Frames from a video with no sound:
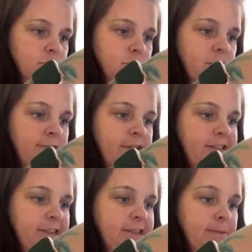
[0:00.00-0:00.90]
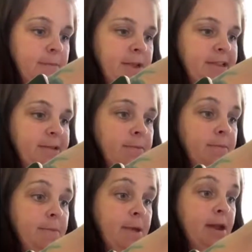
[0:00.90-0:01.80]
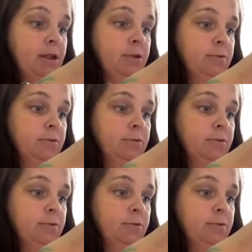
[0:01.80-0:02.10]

If it sticks to my pants, you need to be mad at you.